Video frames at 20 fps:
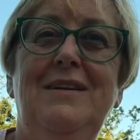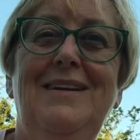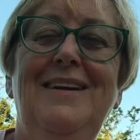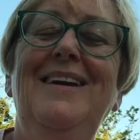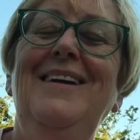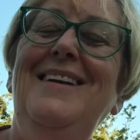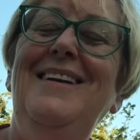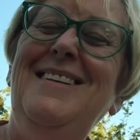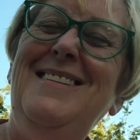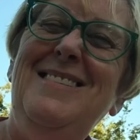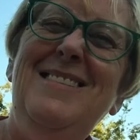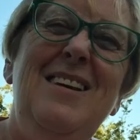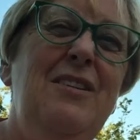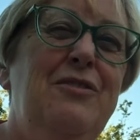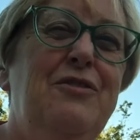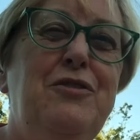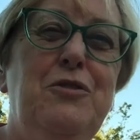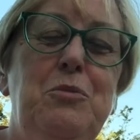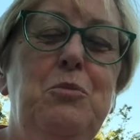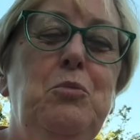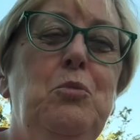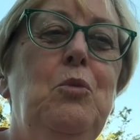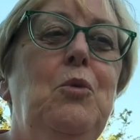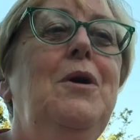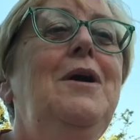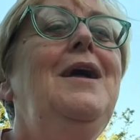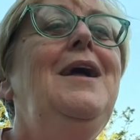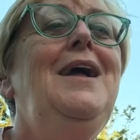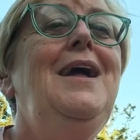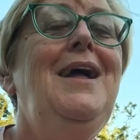in a different
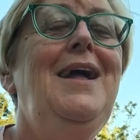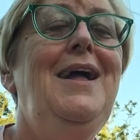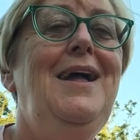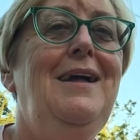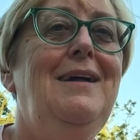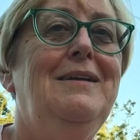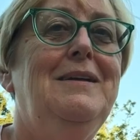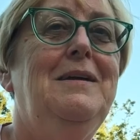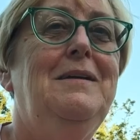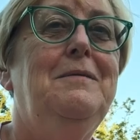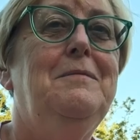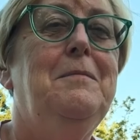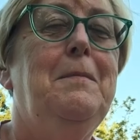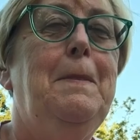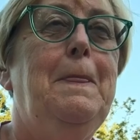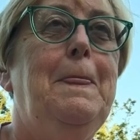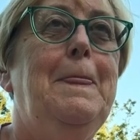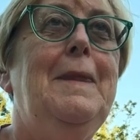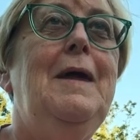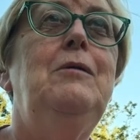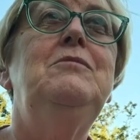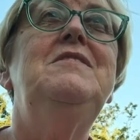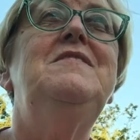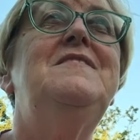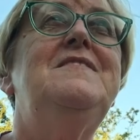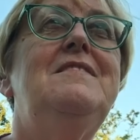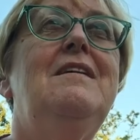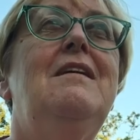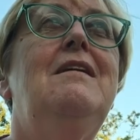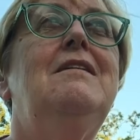way and we
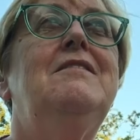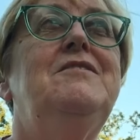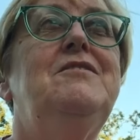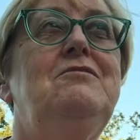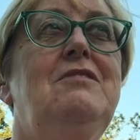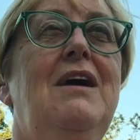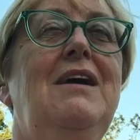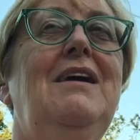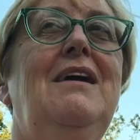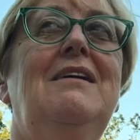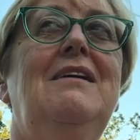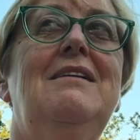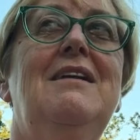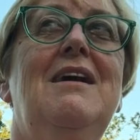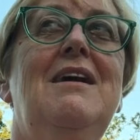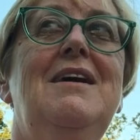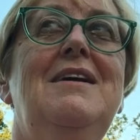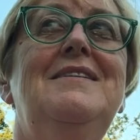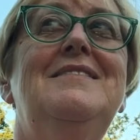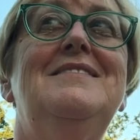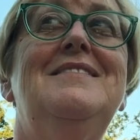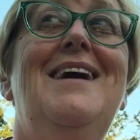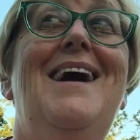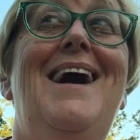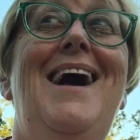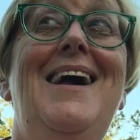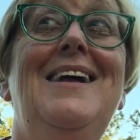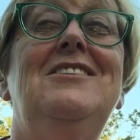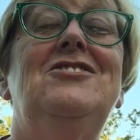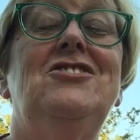start to recognize that
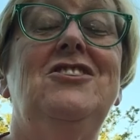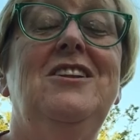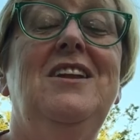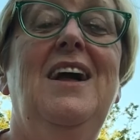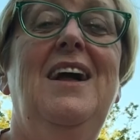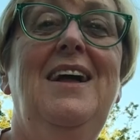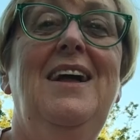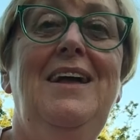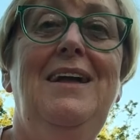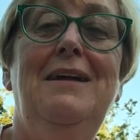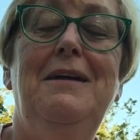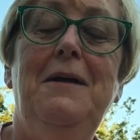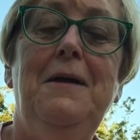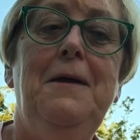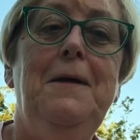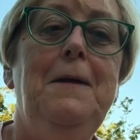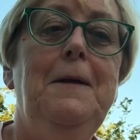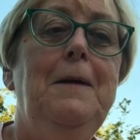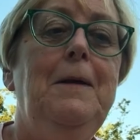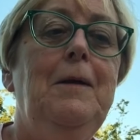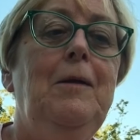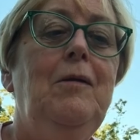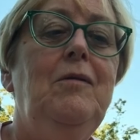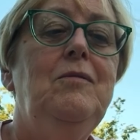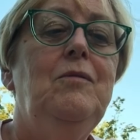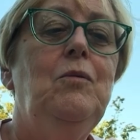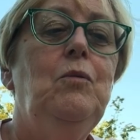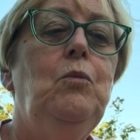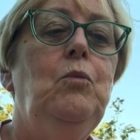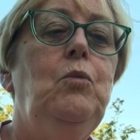actually
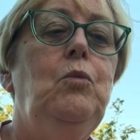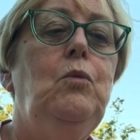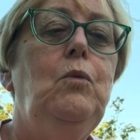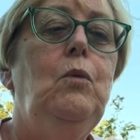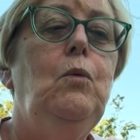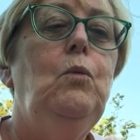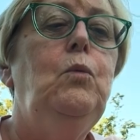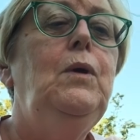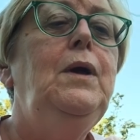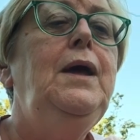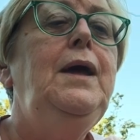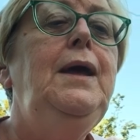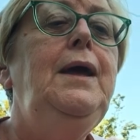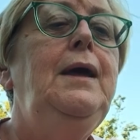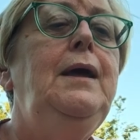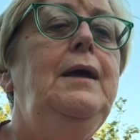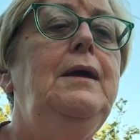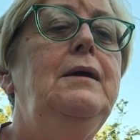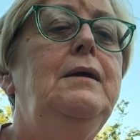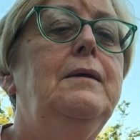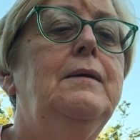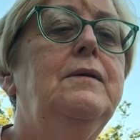we